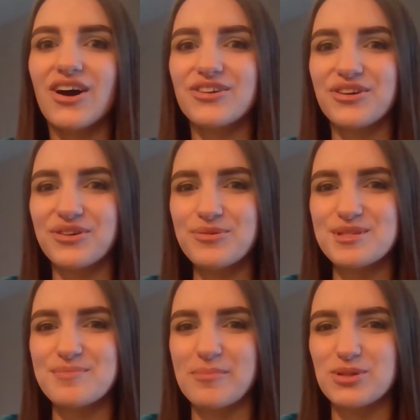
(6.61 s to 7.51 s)
On our
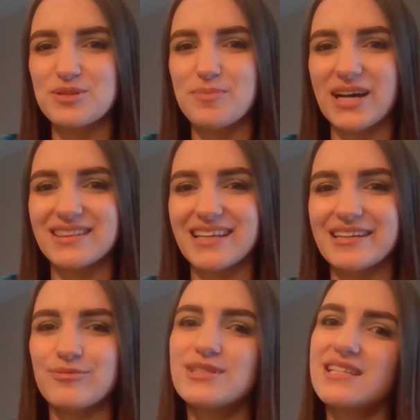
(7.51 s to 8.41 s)
newest member
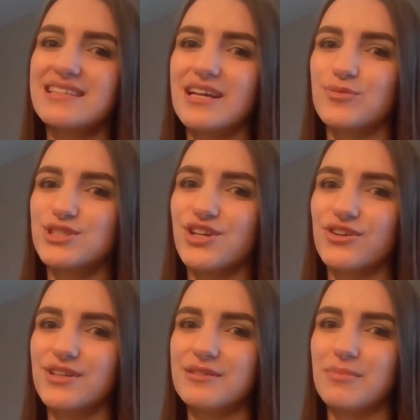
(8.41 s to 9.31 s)
spotlight, we sat down with
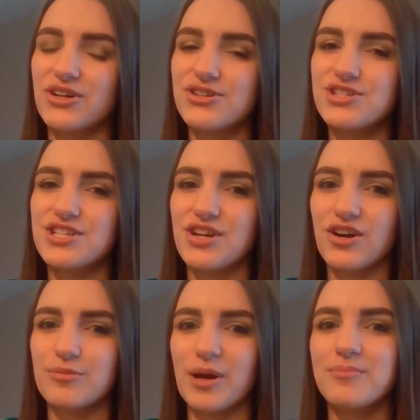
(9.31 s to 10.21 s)
Charlene Marsh to
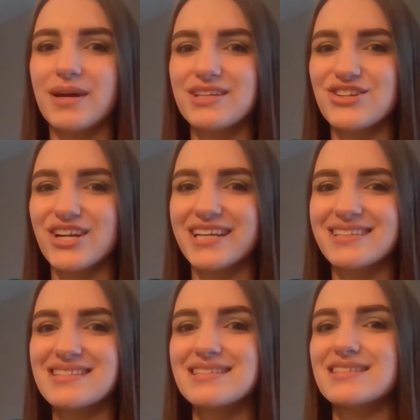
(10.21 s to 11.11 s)
talk about
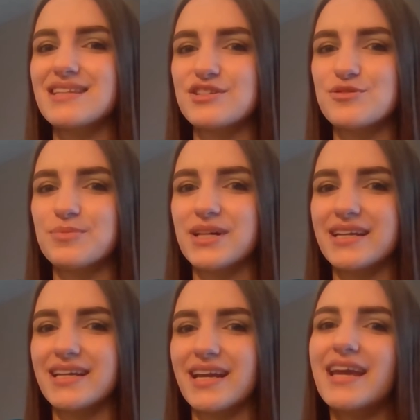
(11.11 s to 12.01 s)
mentoring, succession
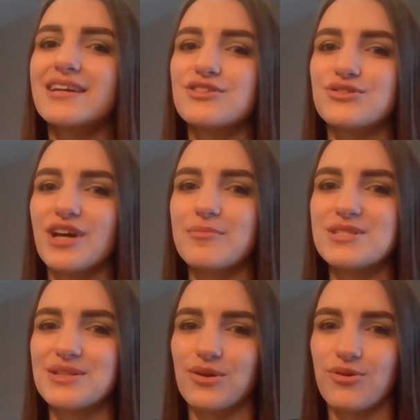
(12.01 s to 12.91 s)
planning, and her time
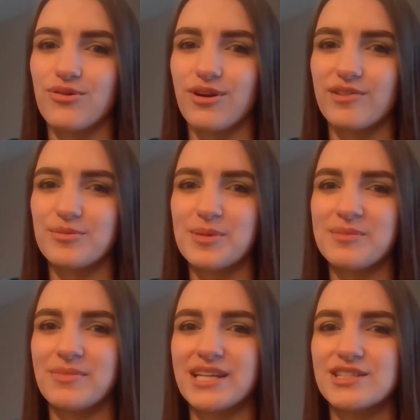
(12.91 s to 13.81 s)
as a local
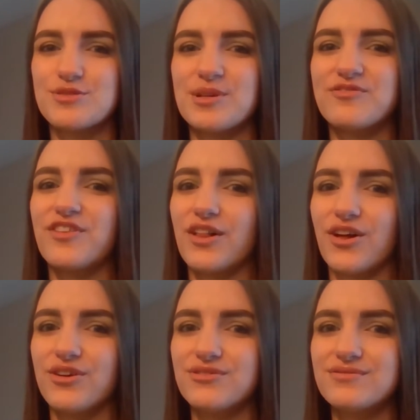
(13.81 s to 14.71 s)
government management
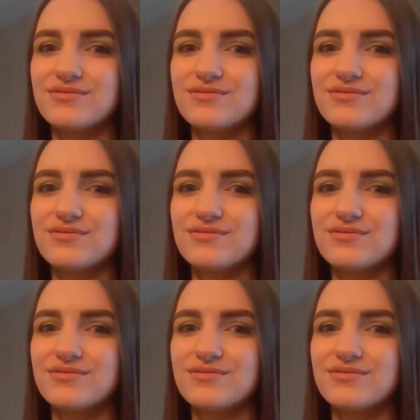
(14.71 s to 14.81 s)
fellow.